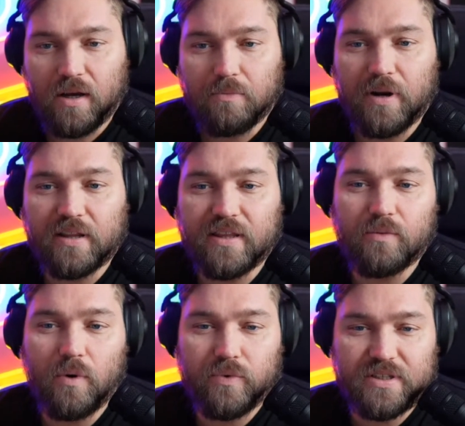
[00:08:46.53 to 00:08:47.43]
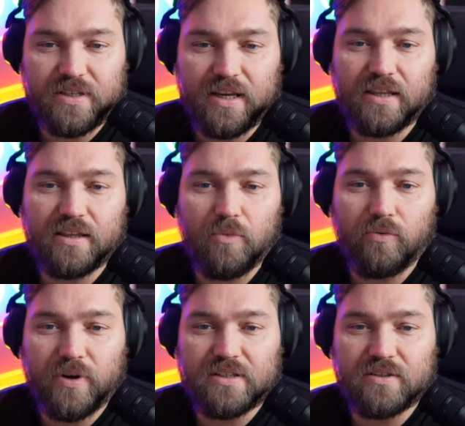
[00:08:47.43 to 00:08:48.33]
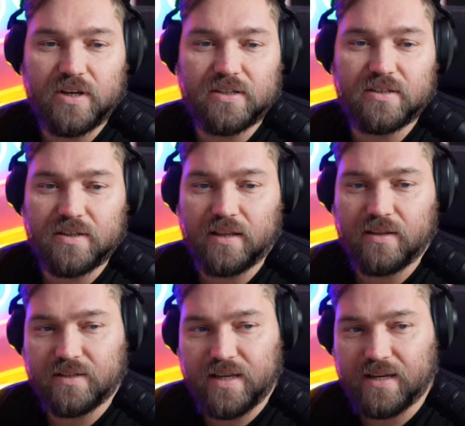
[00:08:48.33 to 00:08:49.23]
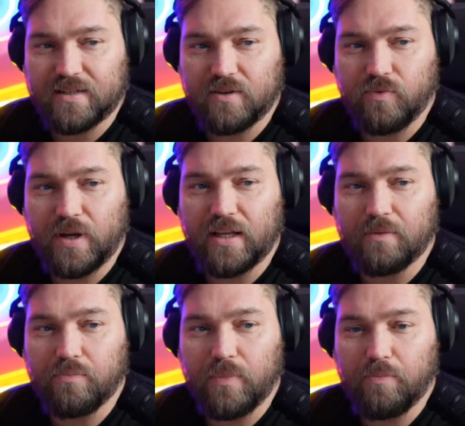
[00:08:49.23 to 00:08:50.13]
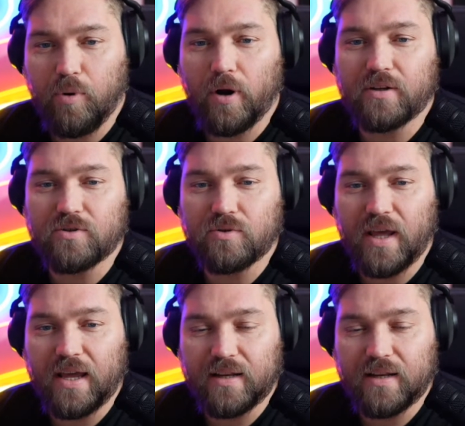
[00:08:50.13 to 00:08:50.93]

But I think what we're seeing in the more recent years is that there's actually really a point to that.